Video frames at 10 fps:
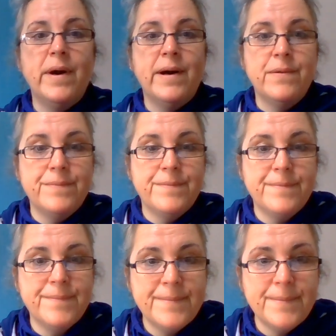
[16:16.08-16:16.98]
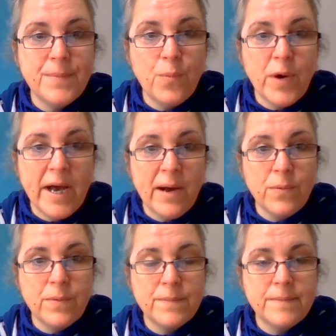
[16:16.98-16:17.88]
Well,
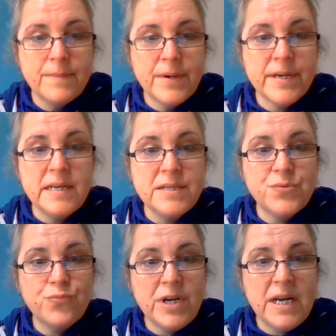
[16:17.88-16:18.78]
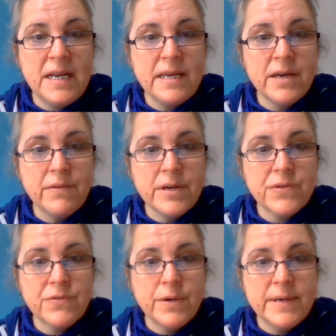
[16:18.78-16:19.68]
wow, Michael is really going
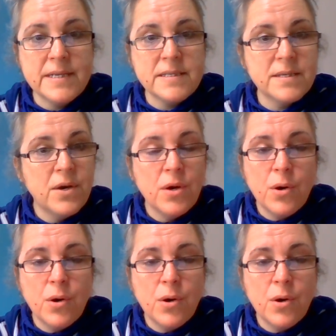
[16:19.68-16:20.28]
through it.